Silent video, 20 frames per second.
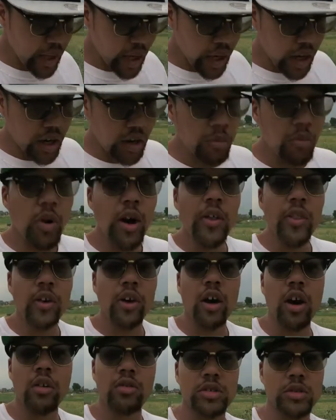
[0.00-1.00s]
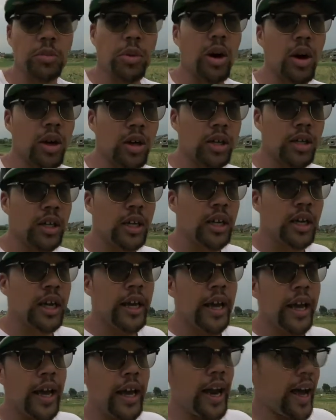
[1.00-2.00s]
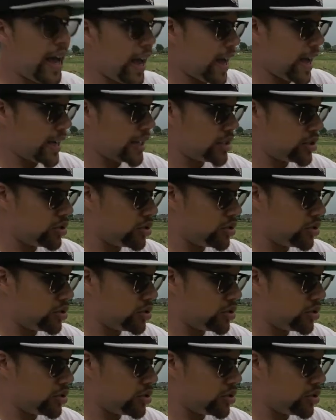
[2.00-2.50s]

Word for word: um, while the car was parked and I had